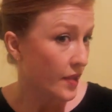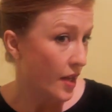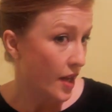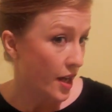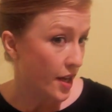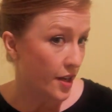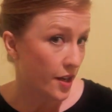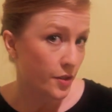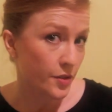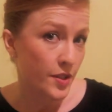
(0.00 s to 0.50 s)

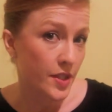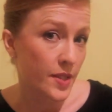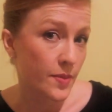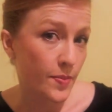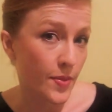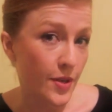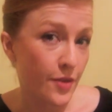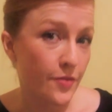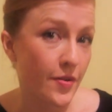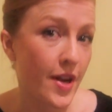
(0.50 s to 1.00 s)
And I'll just
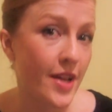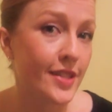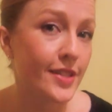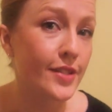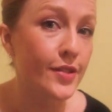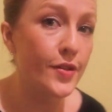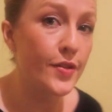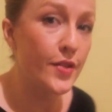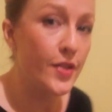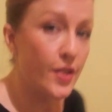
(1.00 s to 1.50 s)
spin around
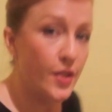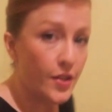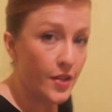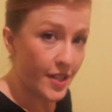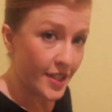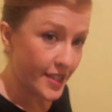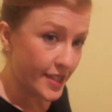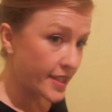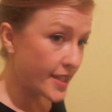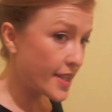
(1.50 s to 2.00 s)
so that you
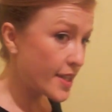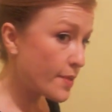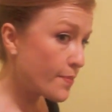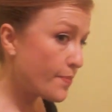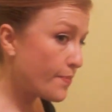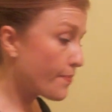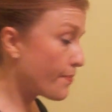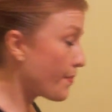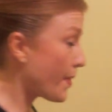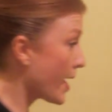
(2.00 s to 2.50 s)
can see the
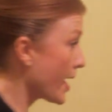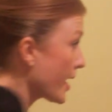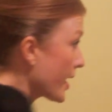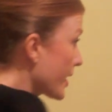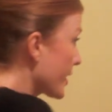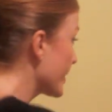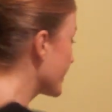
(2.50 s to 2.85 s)
back.